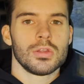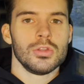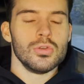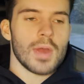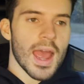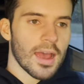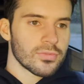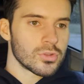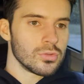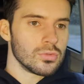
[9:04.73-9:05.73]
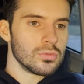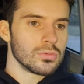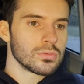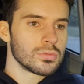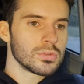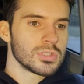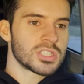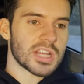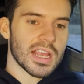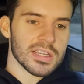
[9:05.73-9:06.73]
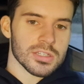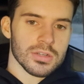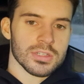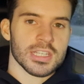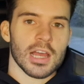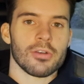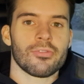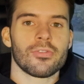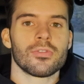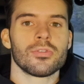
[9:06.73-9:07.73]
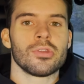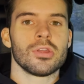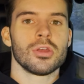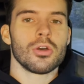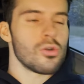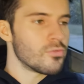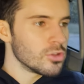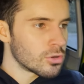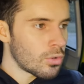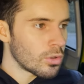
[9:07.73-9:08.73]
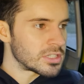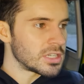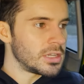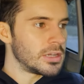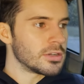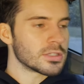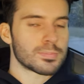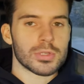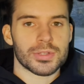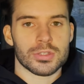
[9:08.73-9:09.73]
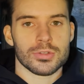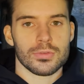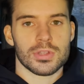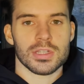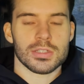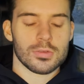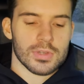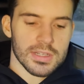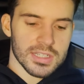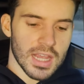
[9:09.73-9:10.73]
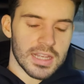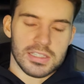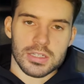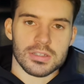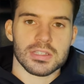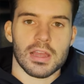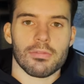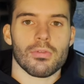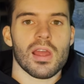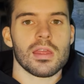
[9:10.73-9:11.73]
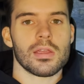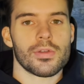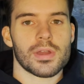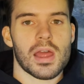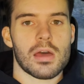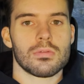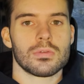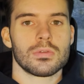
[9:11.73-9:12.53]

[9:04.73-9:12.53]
you have to change yourself over the course of years, but the truth is you could change yourself right here and now.